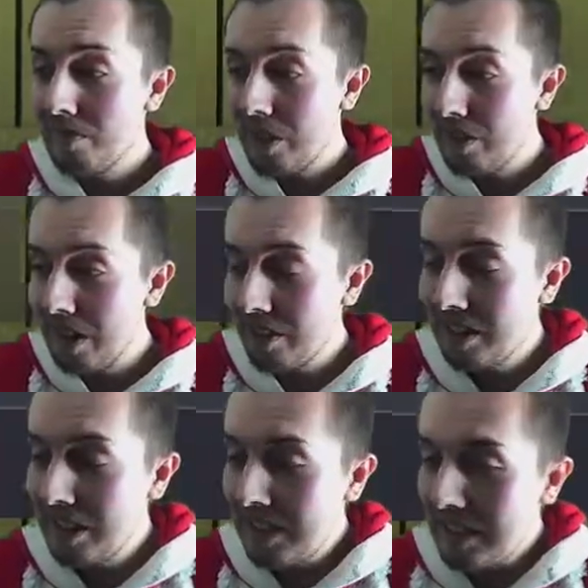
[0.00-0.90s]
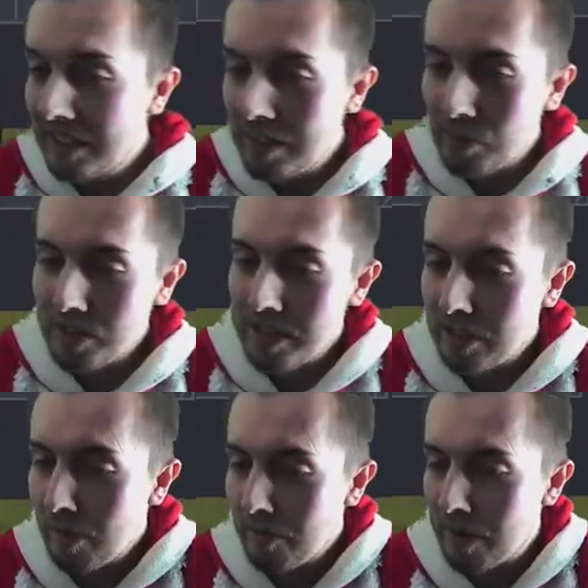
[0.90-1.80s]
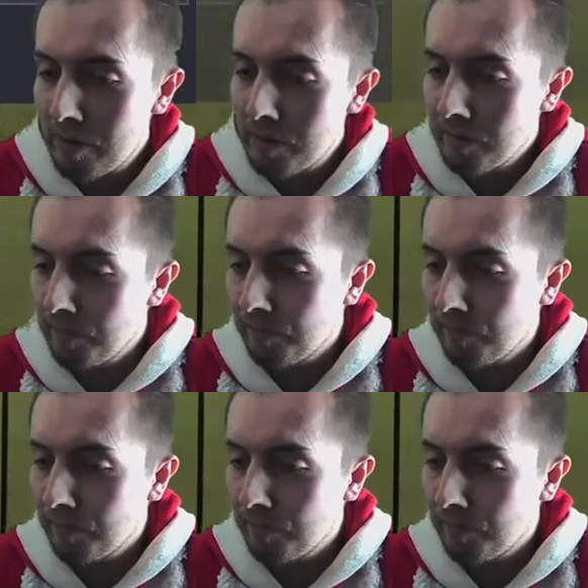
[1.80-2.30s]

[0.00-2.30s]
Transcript: There we go. Didn't want to stick around for that one.